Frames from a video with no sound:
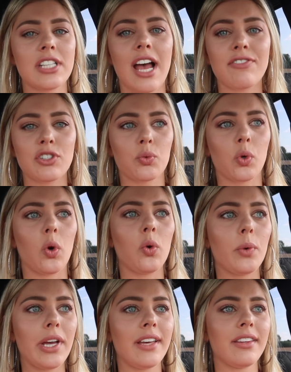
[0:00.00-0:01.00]
just have to
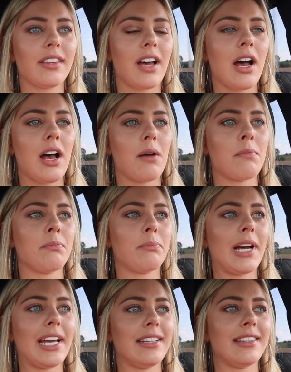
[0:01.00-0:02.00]
roll with,
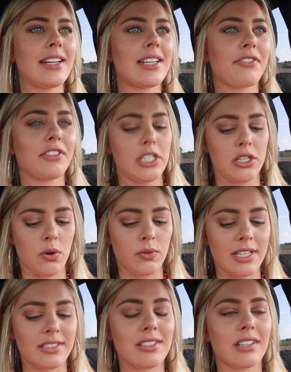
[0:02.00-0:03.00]
but they definitely don't
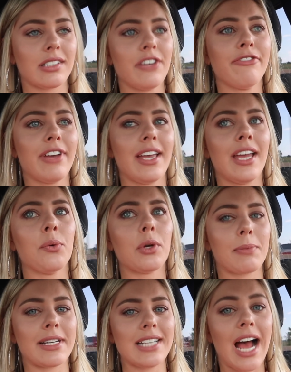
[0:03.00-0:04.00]
necessarily fit in
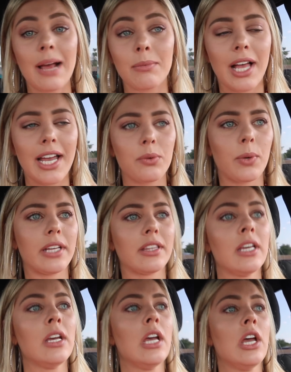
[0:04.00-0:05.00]
with my timeline with
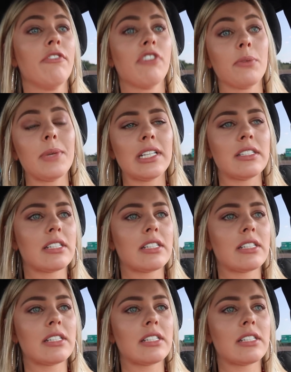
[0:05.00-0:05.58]
filming and